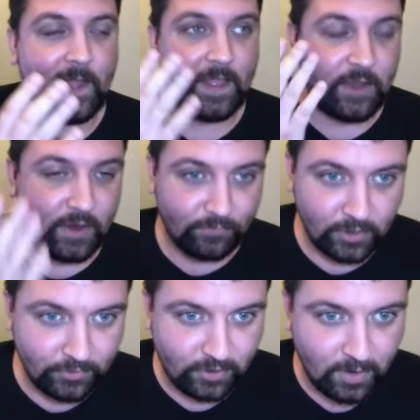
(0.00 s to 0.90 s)
and then you have
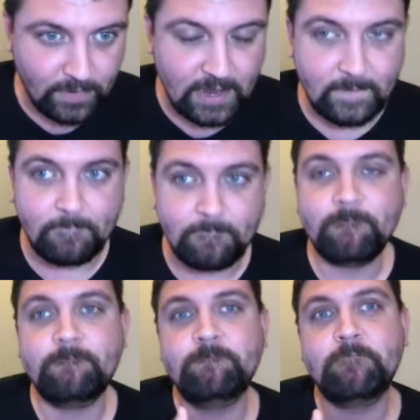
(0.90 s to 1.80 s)
Leonard come in,
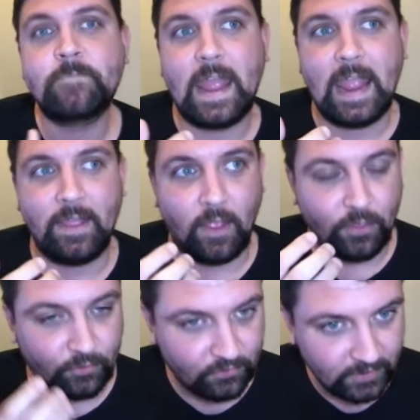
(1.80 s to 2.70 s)
and
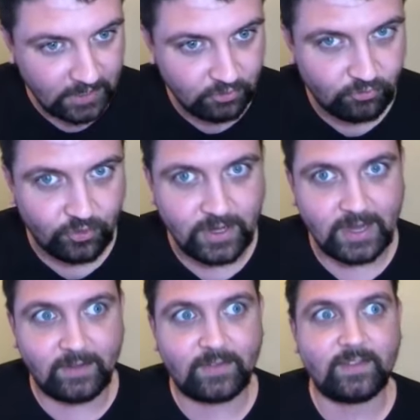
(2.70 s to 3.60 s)
then there's the
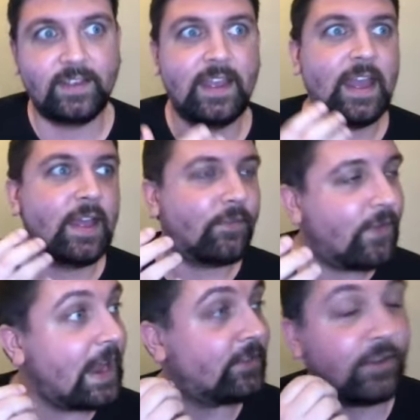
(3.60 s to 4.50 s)
injuries.
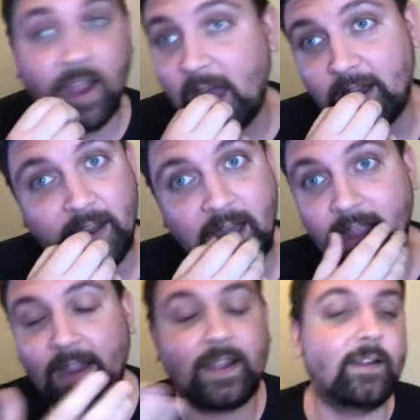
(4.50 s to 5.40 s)
Fans are kind of
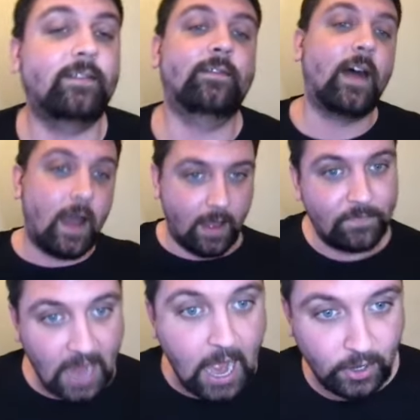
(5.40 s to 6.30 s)
like,
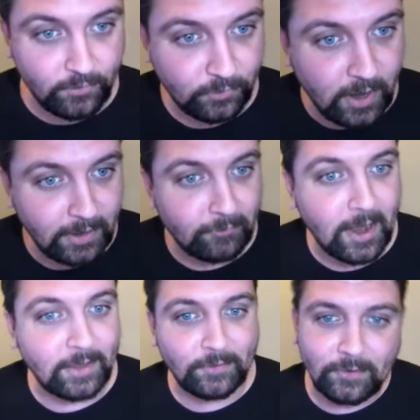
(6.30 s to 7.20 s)
I'm tired of it. right,
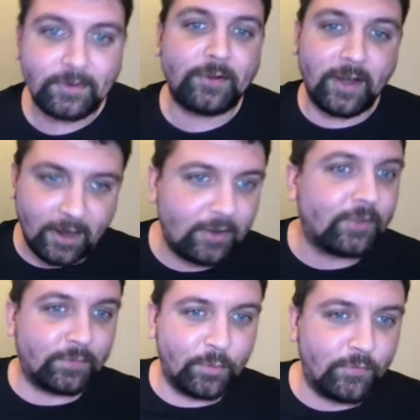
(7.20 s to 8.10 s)
right. They're, they're like, all right,
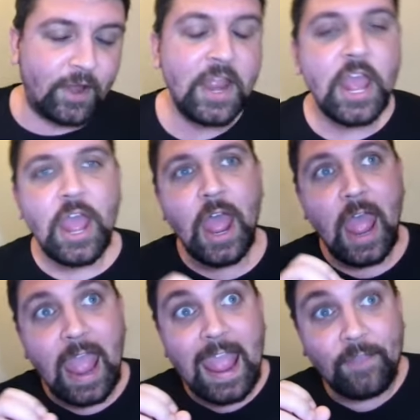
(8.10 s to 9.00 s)
let's move on.
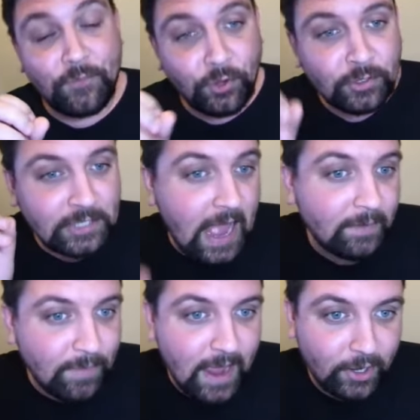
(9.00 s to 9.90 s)
If you're a
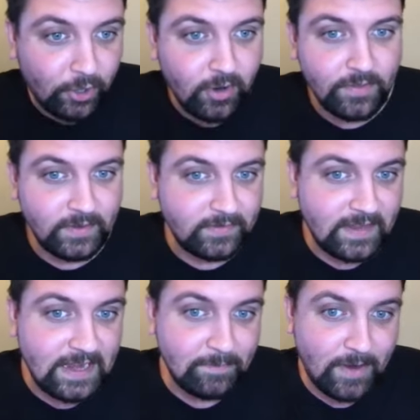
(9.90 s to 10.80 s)
linebacker on this
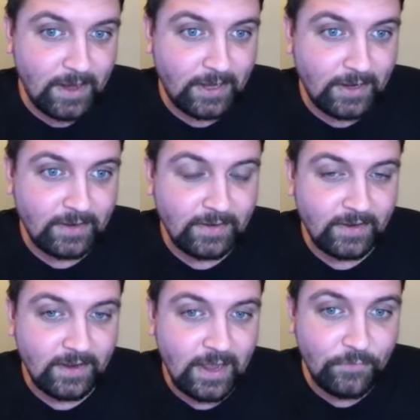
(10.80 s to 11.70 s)
team, Mike,
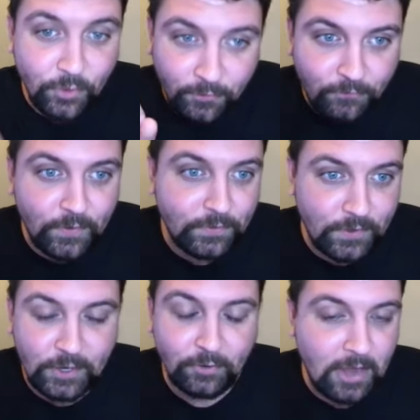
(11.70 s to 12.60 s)
if you're a
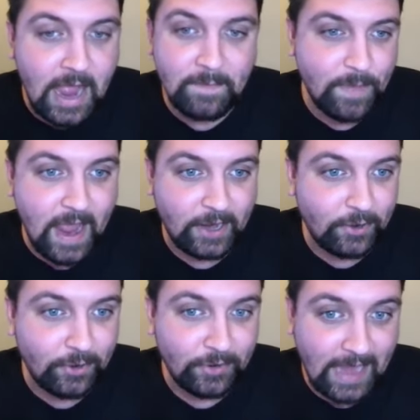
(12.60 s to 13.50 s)
fifth year
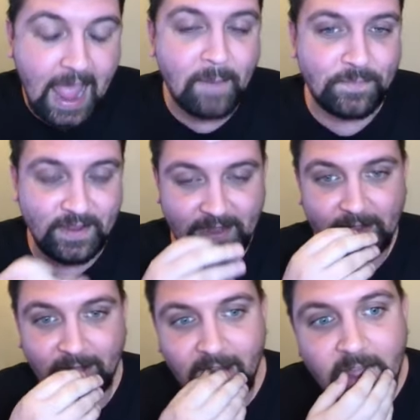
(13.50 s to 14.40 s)
linebacker,
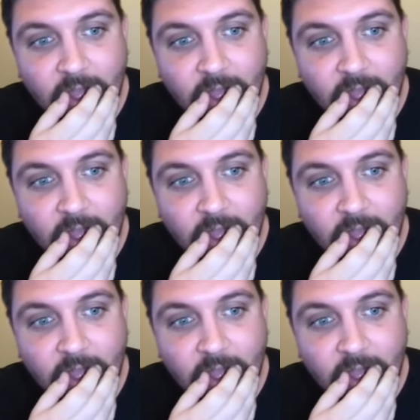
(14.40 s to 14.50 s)
captain,